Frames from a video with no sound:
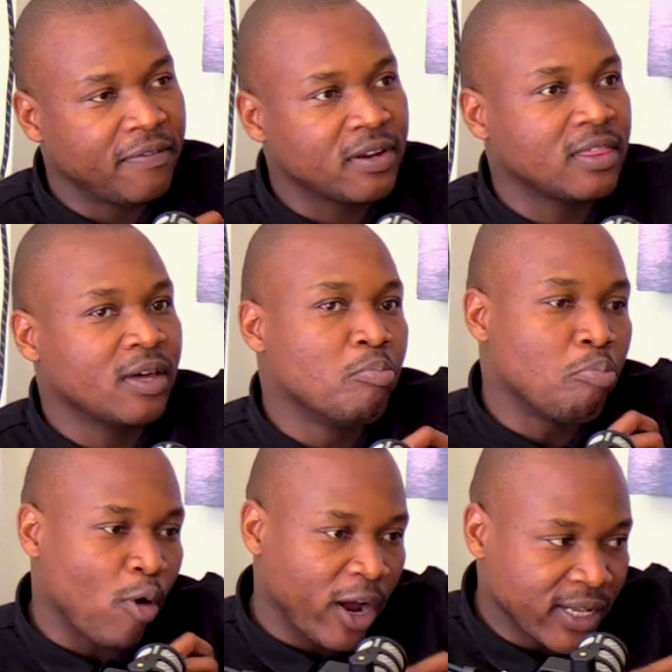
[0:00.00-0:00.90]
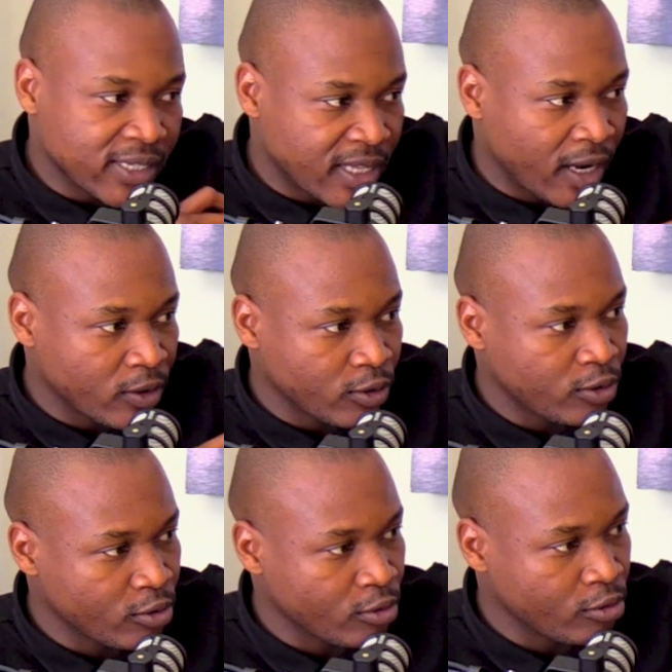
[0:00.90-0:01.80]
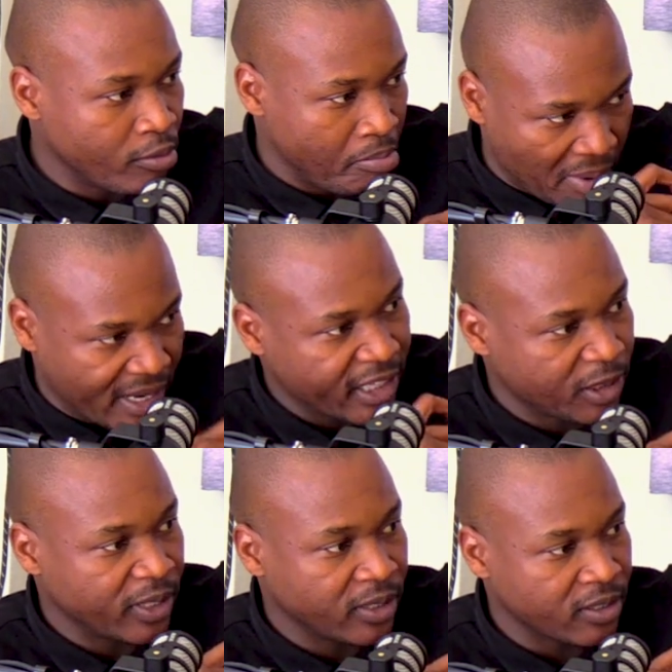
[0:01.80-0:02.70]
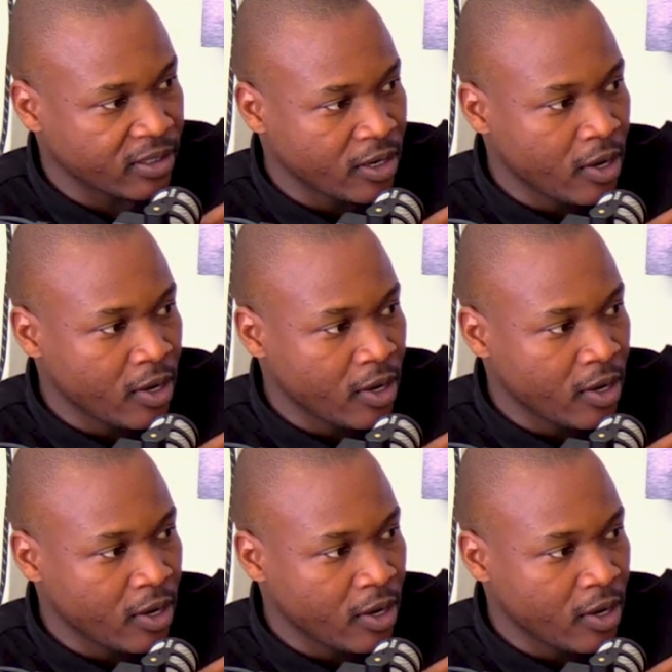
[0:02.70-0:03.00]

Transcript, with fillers: everything boils down to mm. management.